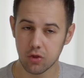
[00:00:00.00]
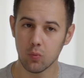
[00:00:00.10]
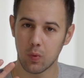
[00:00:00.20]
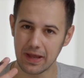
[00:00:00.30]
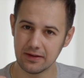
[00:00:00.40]
The
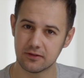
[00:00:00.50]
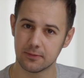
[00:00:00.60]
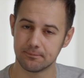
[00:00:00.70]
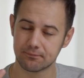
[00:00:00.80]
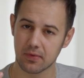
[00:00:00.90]
weight
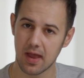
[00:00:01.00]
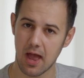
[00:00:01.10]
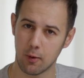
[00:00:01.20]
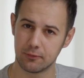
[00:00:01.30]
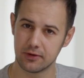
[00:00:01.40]

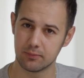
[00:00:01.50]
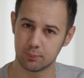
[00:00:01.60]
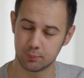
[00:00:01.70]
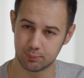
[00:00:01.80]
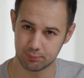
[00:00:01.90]
helps it
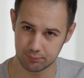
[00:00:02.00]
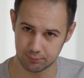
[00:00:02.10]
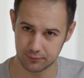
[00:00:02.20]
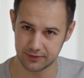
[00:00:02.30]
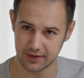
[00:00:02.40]

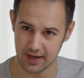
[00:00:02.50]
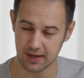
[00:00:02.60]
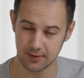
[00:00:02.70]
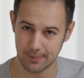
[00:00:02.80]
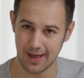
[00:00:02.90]
stay
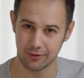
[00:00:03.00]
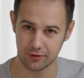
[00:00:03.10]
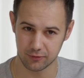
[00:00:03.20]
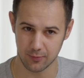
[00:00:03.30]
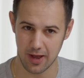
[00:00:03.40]
on the palate
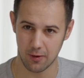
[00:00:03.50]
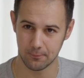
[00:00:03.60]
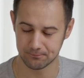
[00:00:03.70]
as well.